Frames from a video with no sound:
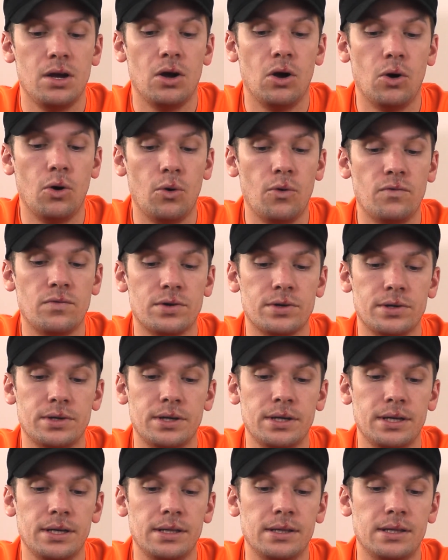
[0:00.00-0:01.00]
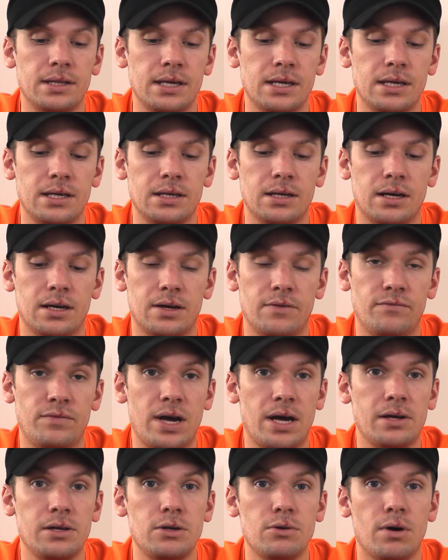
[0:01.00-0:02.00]
over the
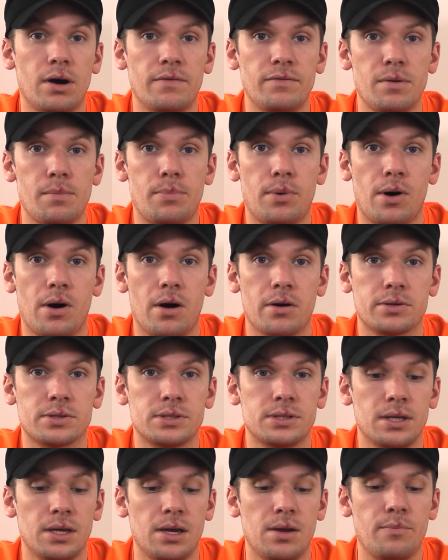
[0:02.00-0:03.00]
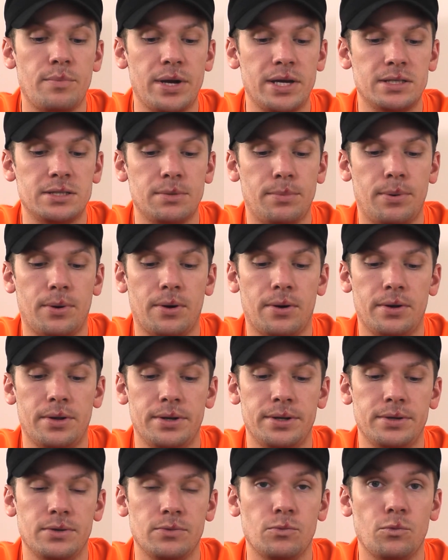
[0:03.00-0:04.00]
value of the box based
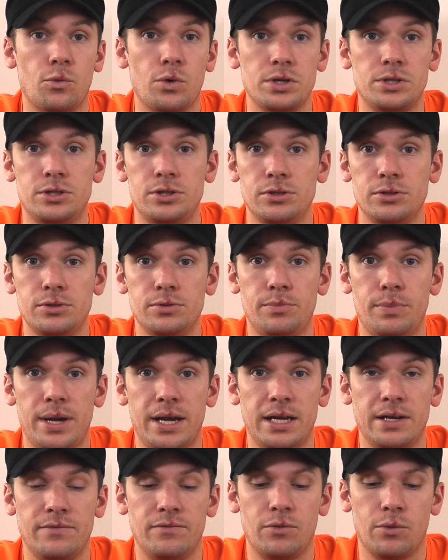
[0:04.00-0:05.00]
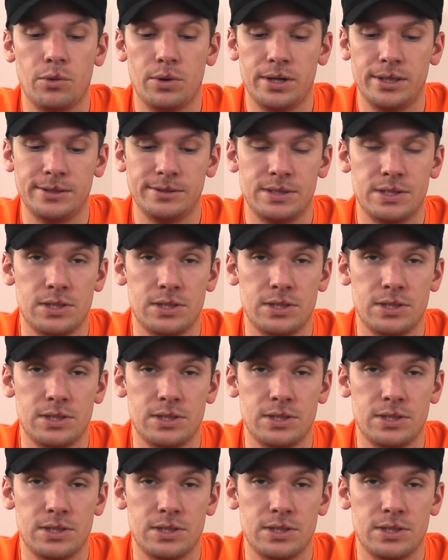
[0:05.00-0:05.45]
upon what you paid for it.